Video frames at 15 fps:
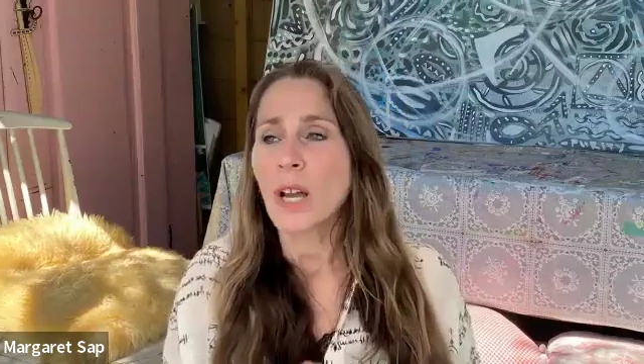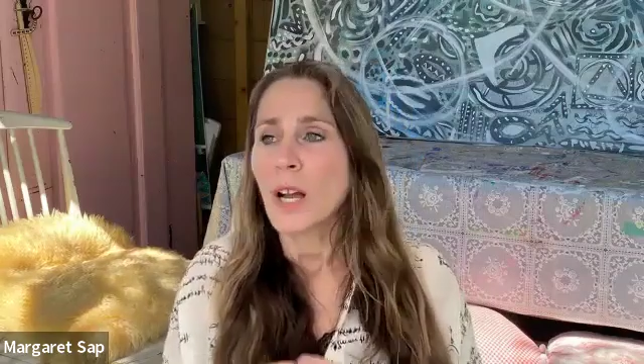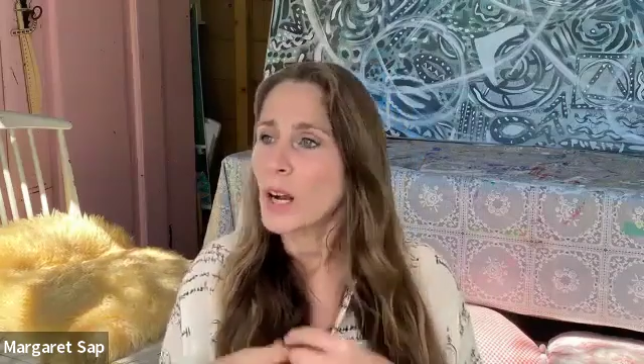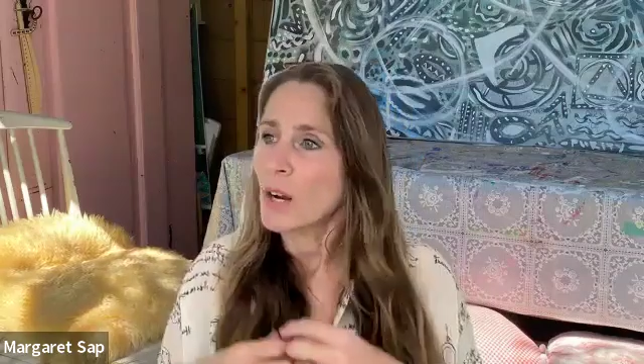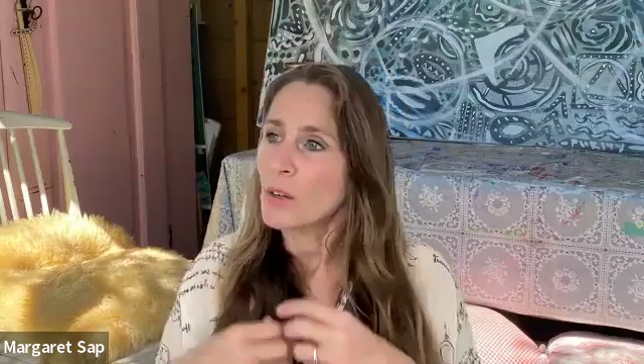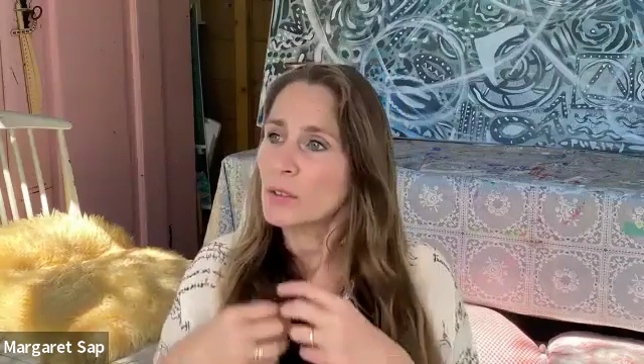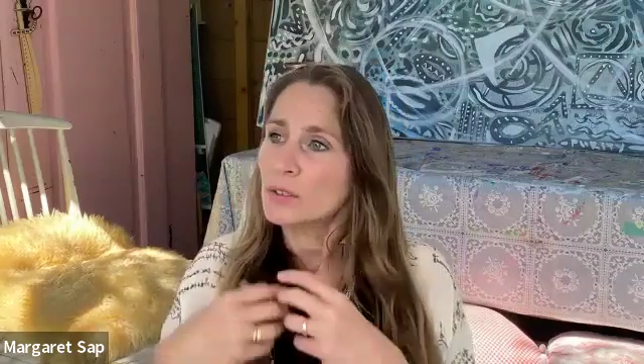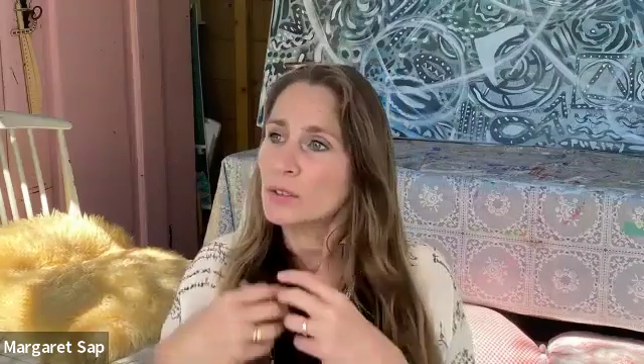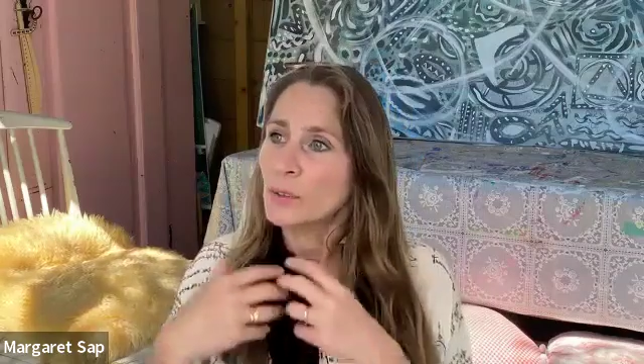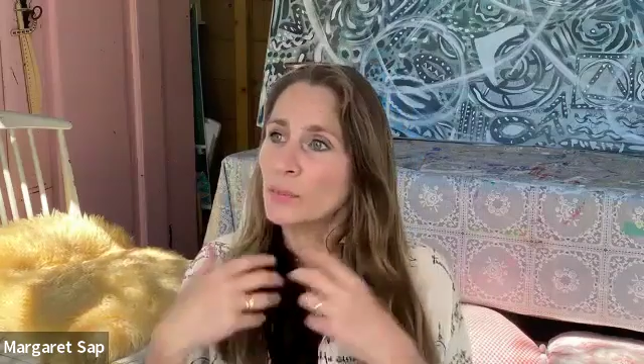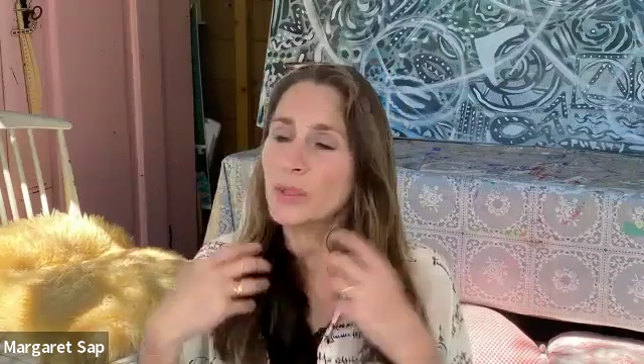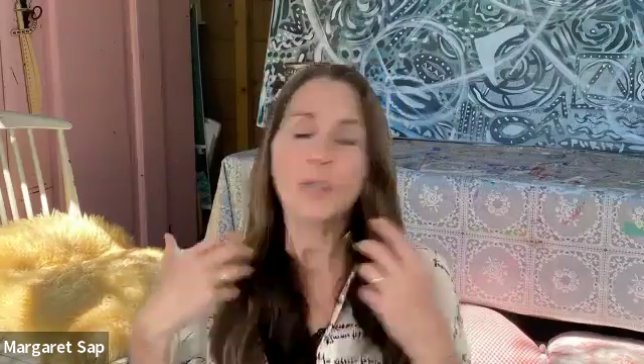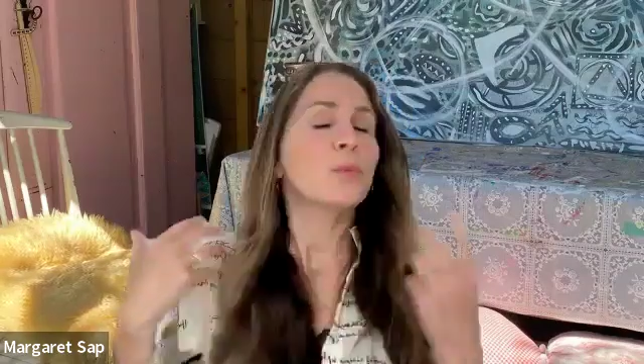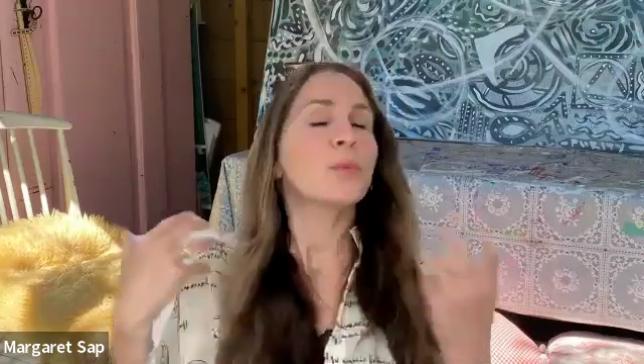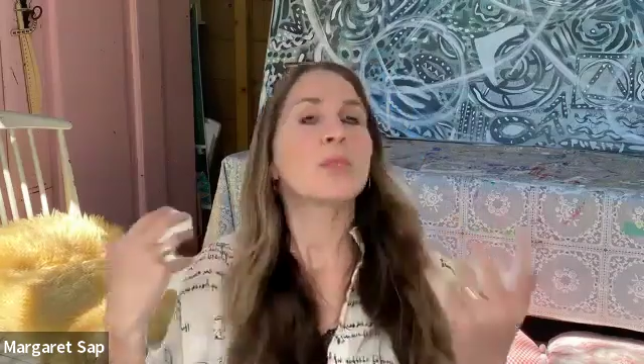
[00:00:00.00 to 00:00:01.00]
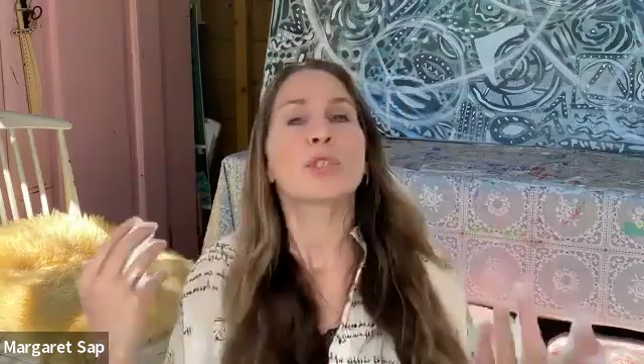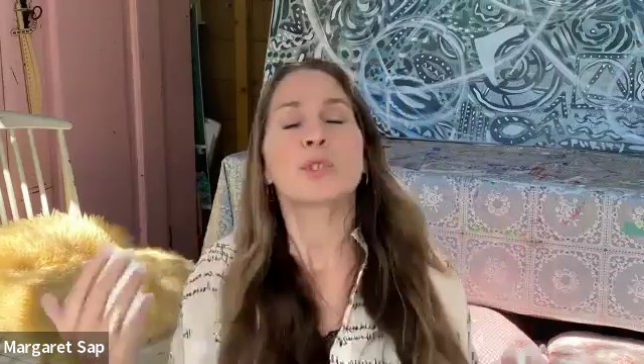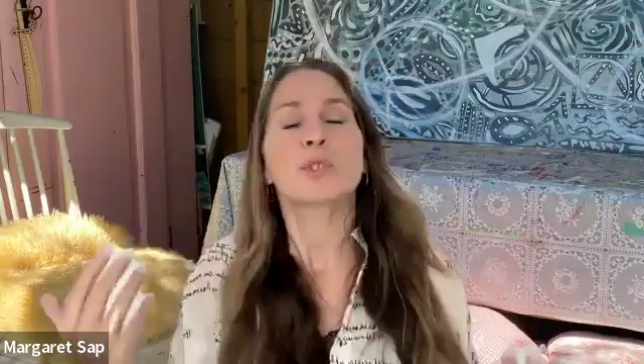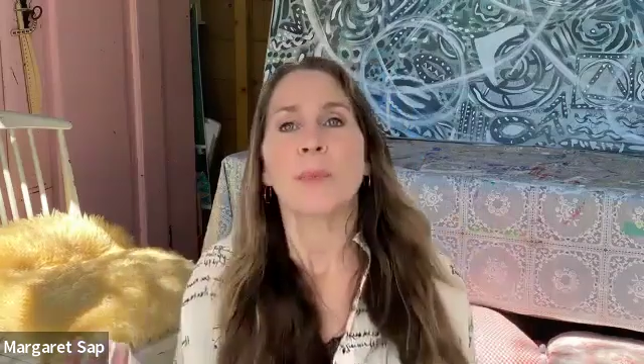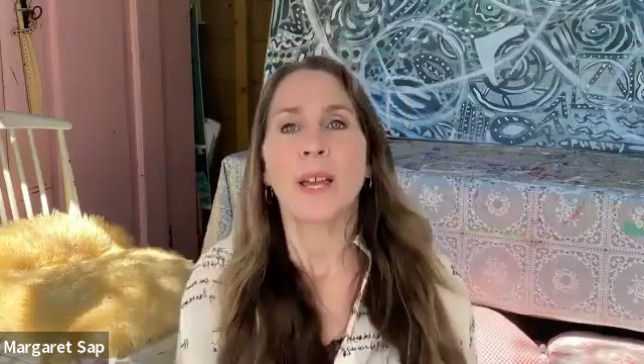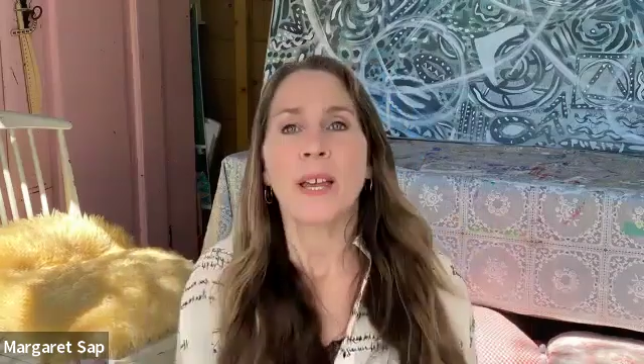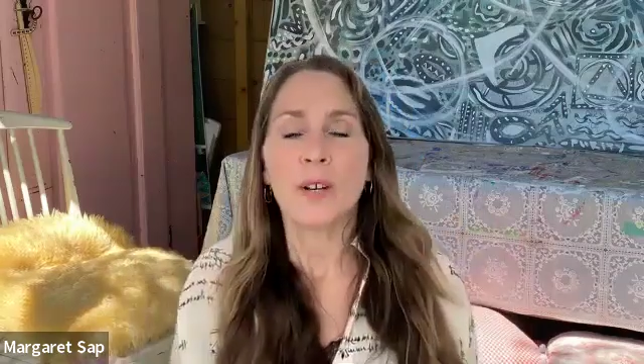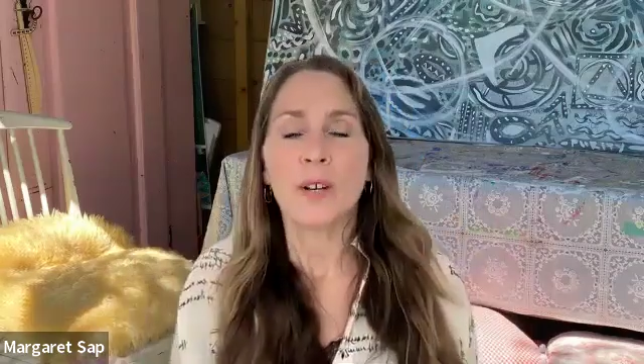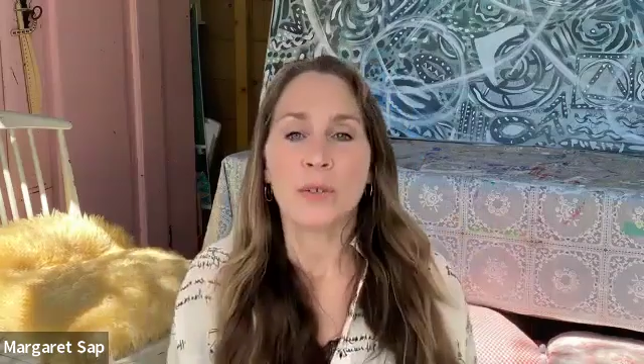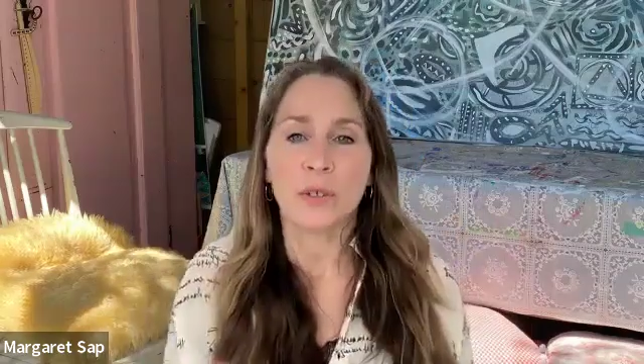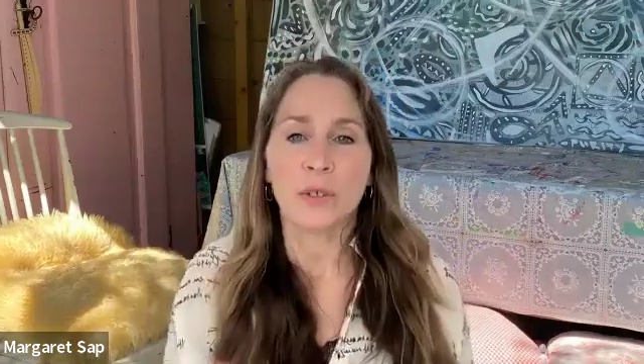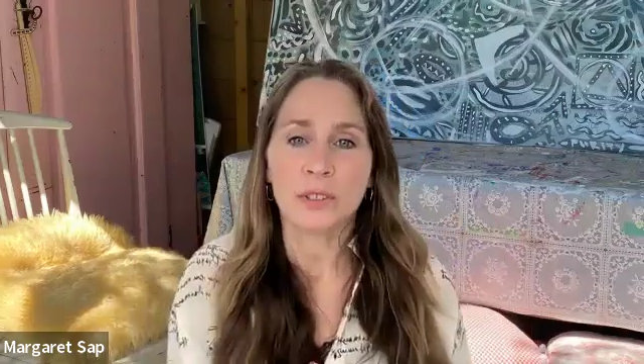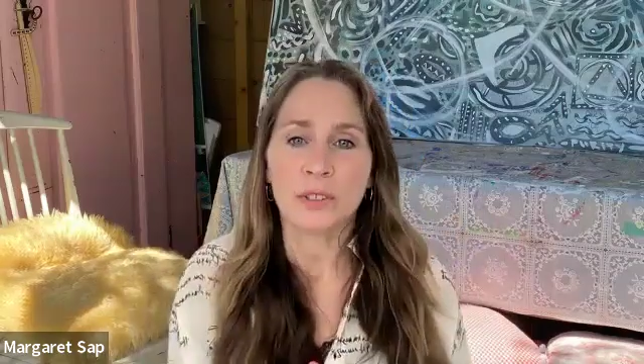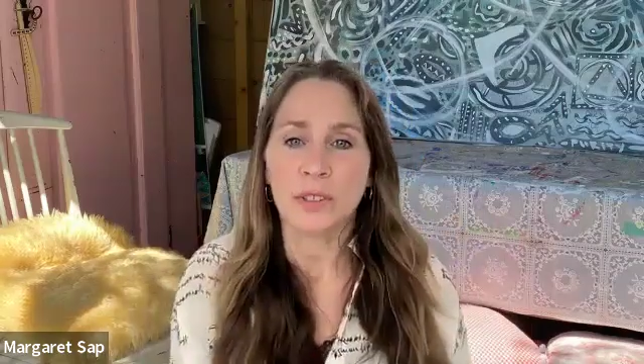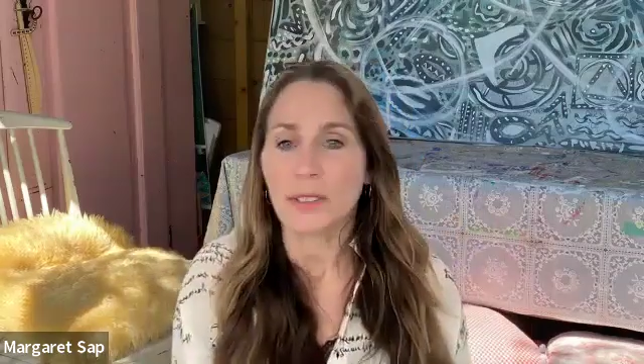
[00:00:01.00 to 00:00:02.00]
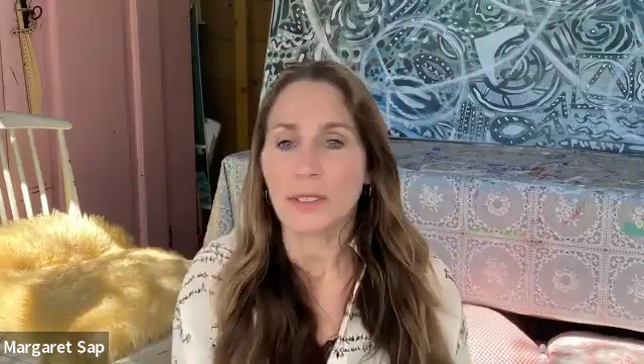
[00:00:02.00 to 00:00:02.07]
how something would smell, or